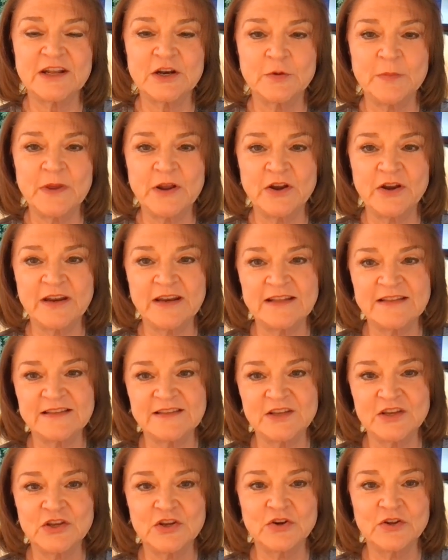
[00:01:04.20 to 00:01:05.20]
that are buried and
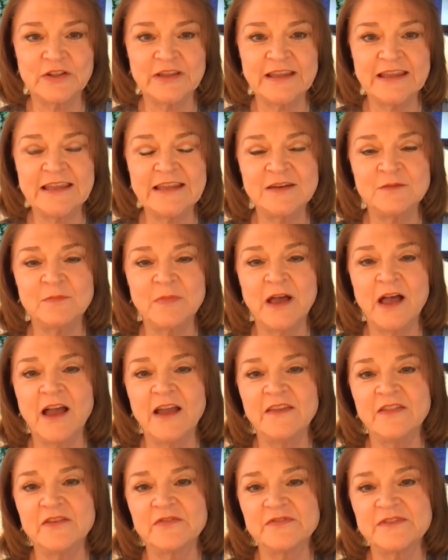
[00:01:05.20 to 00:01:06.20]
securely hidden
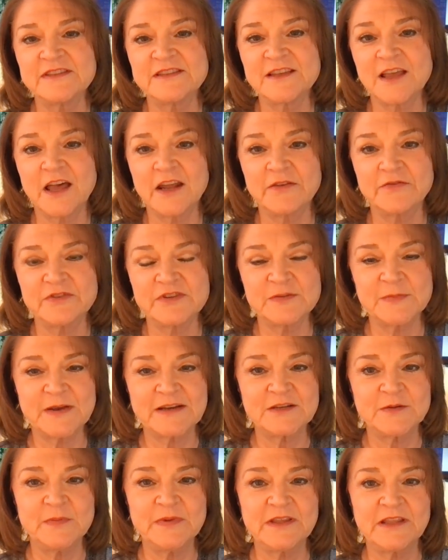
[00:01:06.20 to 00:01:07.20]
behind the facade of
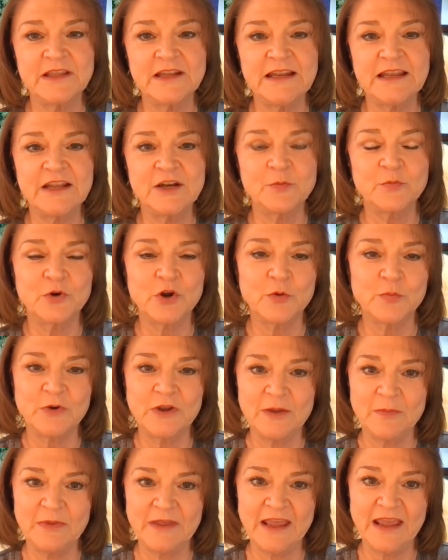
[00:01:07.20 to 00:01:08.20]
respectability and
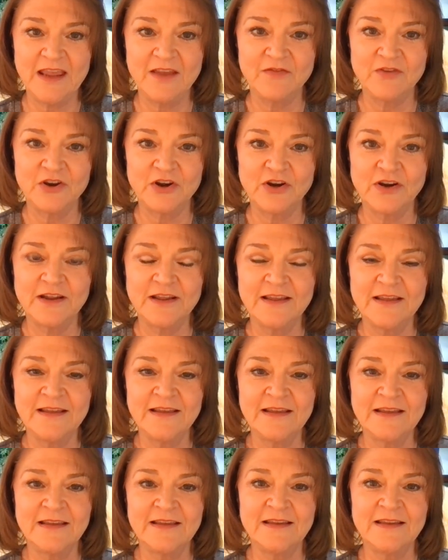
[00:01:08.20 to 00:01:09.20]
appropriate behavior.
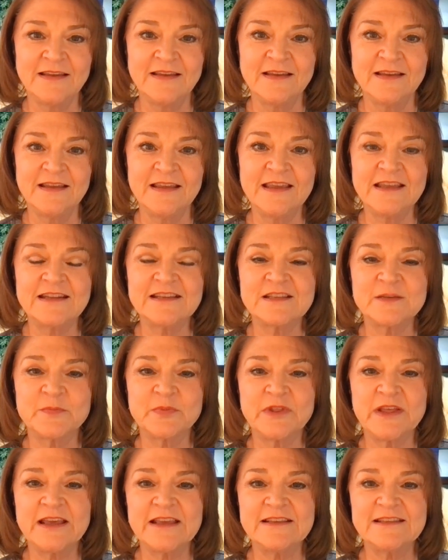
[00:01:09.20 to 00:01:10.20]
It is a
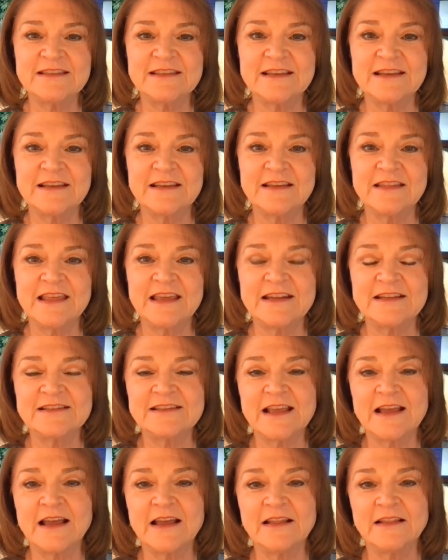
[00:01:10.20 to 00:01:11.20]
place that
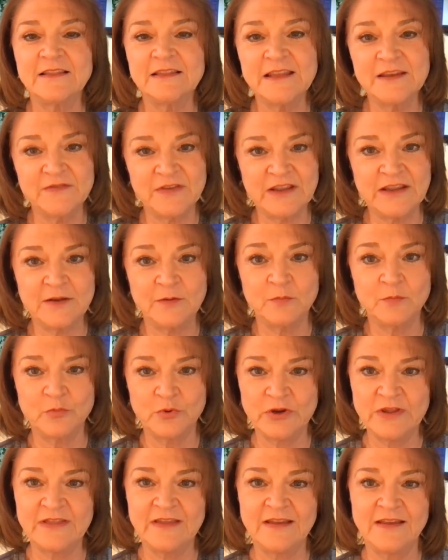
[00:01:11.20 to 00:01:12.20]
is a living,
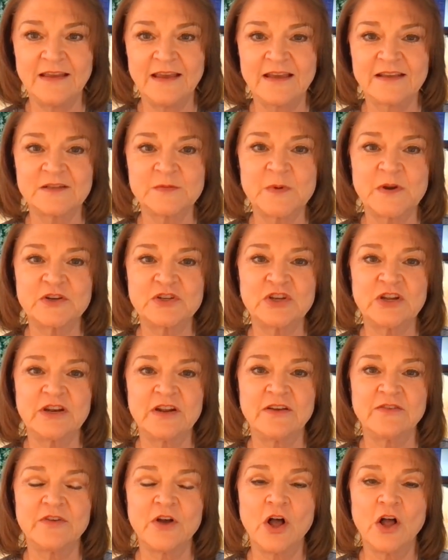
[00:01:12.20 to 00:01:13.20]
breathing expression
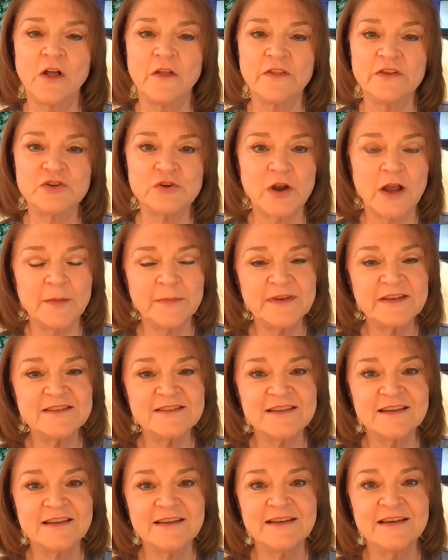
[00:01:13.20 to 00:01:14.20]
of all the
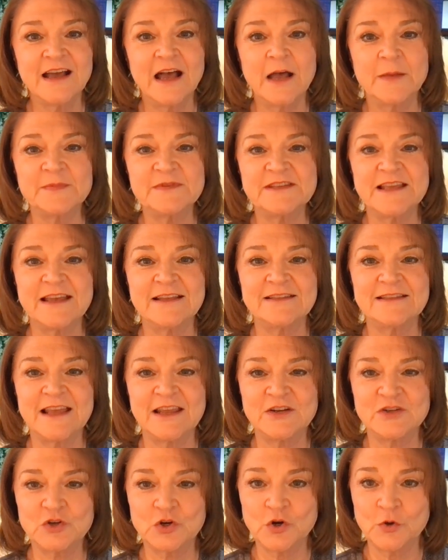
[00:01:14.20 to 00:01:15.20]
dramas, upsets,
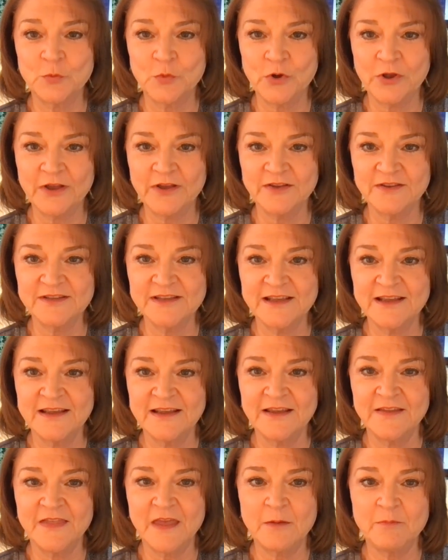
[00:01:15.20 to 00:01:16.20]
and turmoils
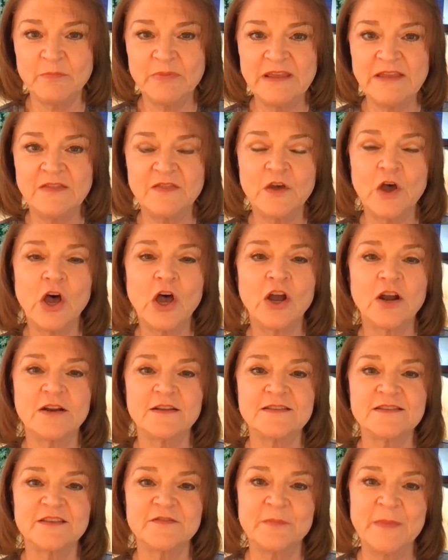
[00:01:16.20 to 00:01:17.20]
that beat the
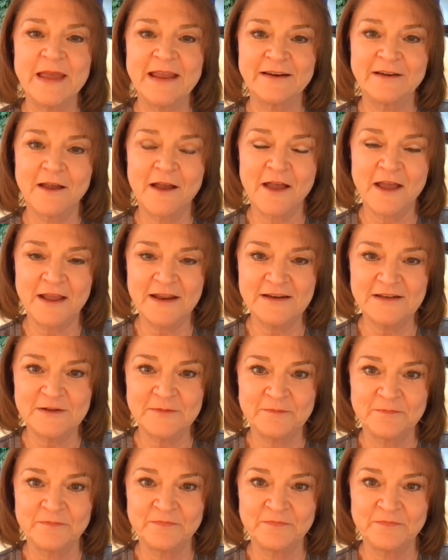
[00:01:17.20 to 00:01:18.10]
hearts of mankind.